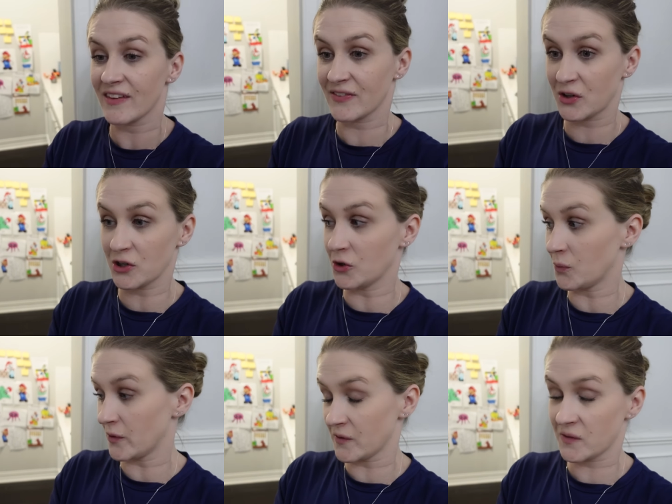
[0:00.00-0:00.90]
This girl
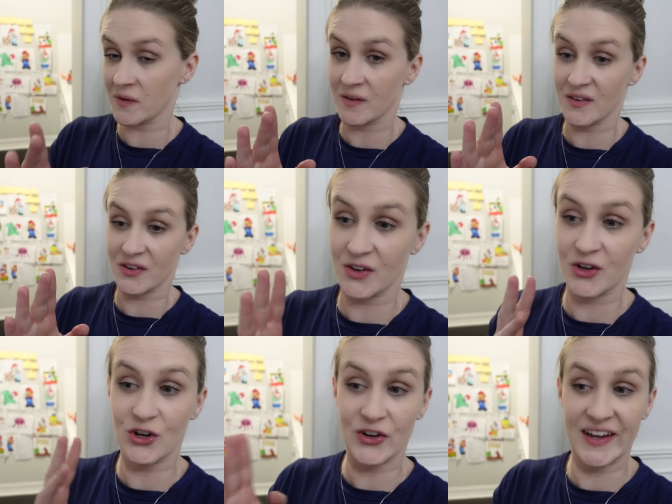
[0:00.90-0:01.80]
was
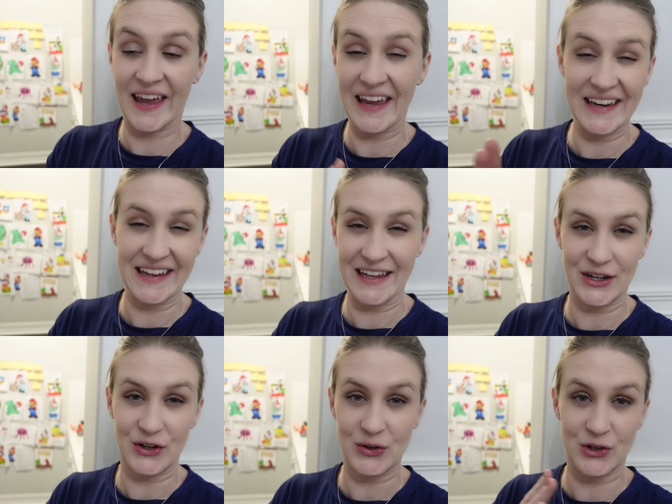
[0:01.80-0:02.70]

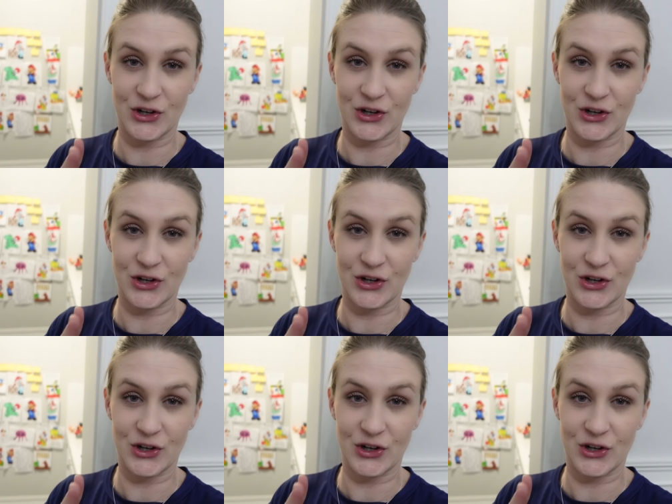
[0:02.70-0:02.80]
creating her own